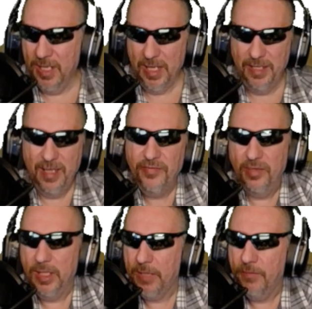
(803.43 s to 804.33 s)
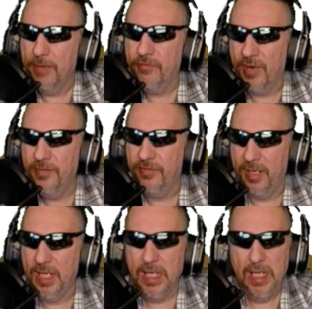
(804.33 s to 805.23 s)
it doesn't like what i'm trying to
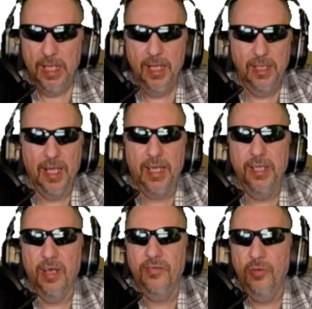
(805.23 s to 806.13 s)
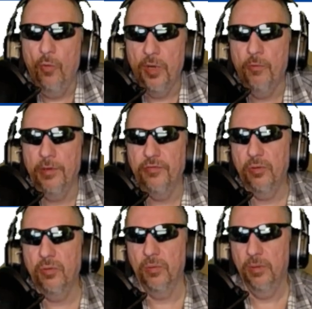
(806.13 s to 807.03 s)
say it like it doesn't know what it wants to do